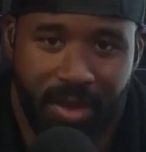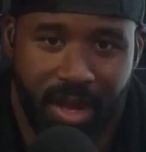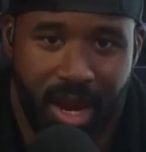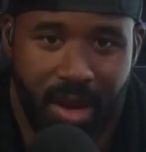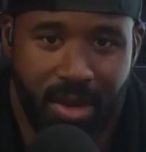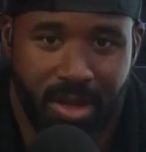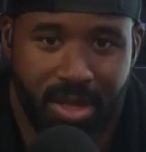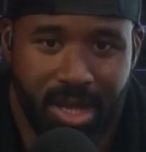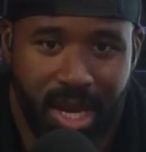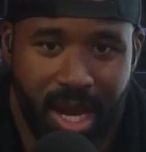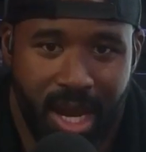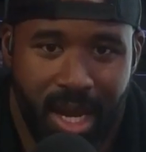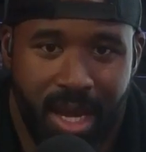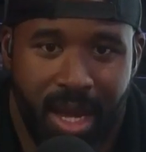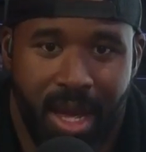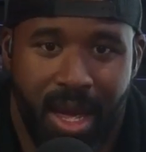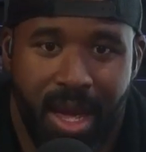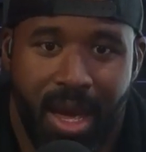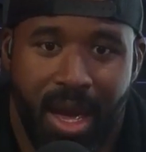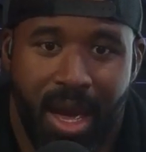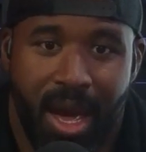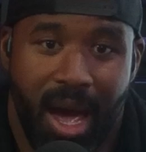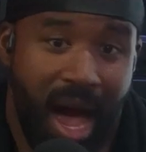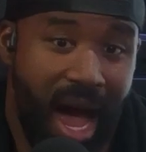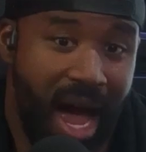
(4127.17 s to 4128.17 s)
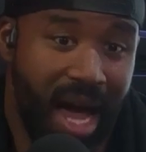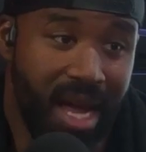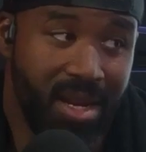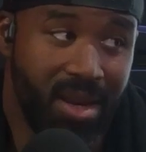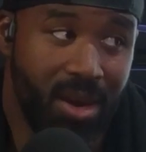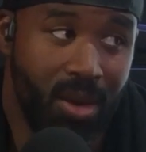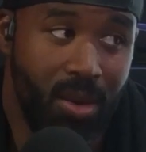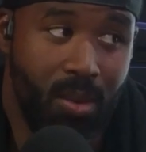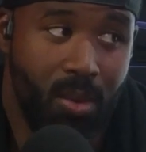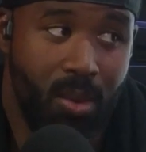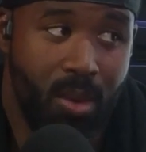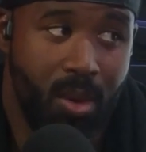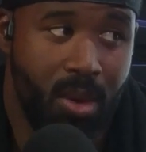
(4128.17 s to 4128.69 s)
I was like, I
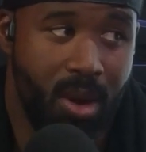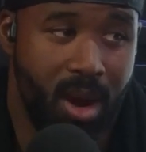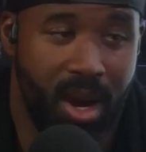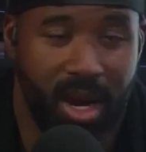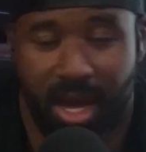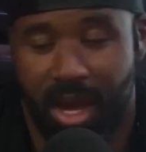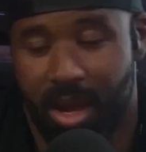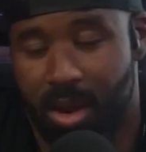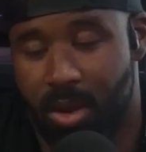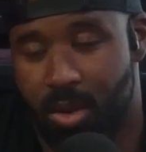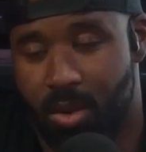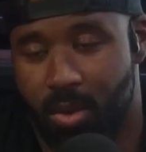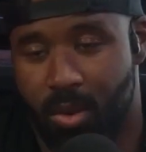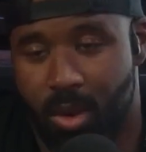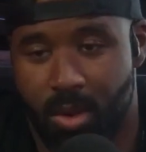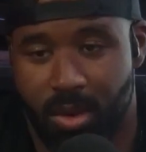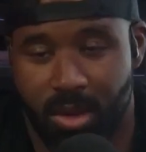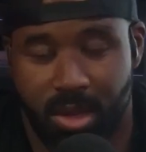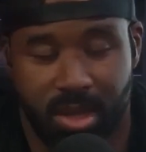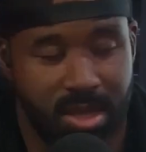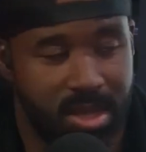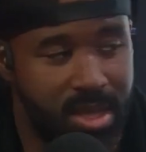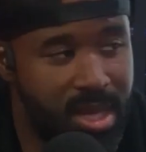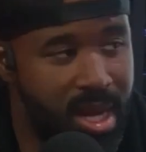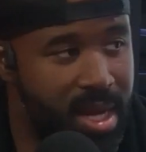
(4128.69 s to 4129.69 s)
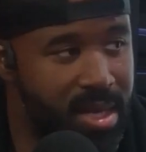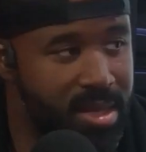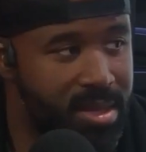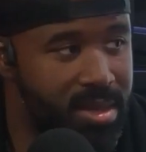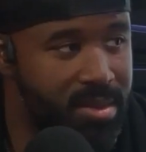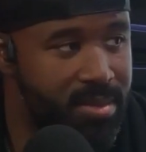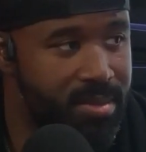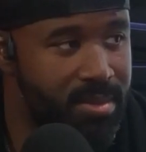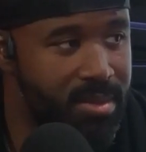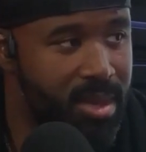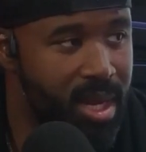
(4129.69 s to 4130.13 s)
know war. I can't go to war with these guys.